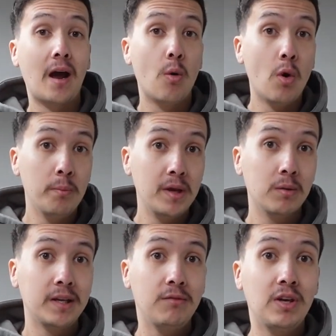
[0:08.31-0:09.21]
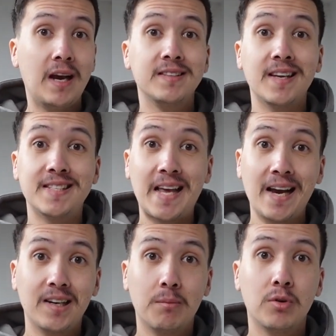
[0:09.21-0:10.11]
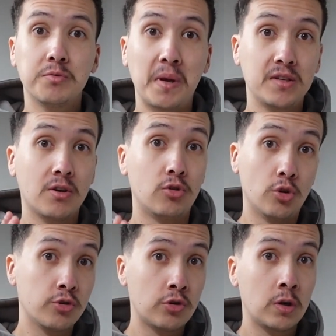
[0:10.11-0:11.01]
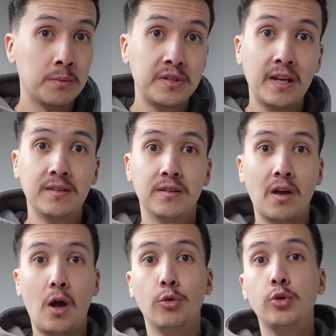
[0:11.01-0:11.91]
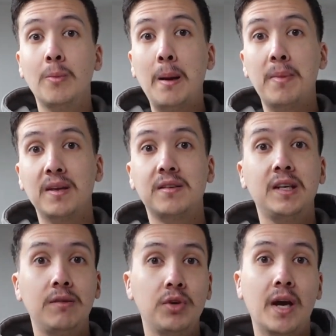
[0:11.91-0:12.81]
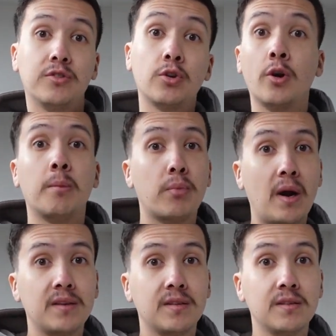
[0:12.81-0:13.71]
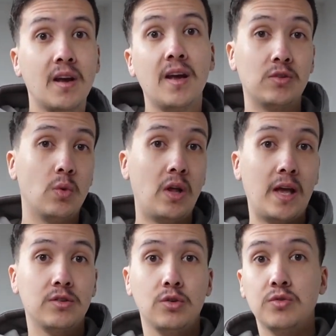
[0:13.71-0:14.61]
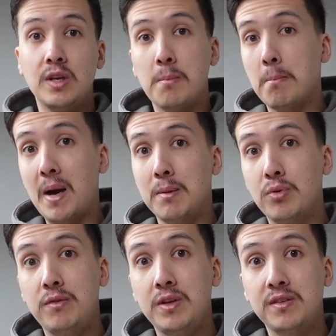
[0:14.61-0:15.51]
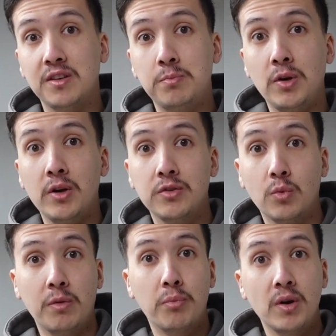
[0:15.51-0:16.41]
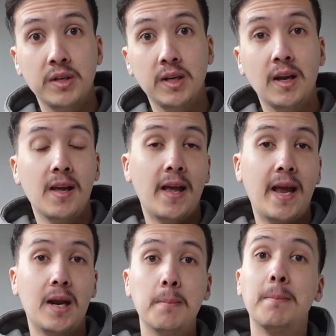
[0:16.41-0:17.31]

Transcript: Now, I won't be able to give you guys exact numbers based on your circumstances. I'll do my best to give you guys current prices as well as using my previous experience with printing and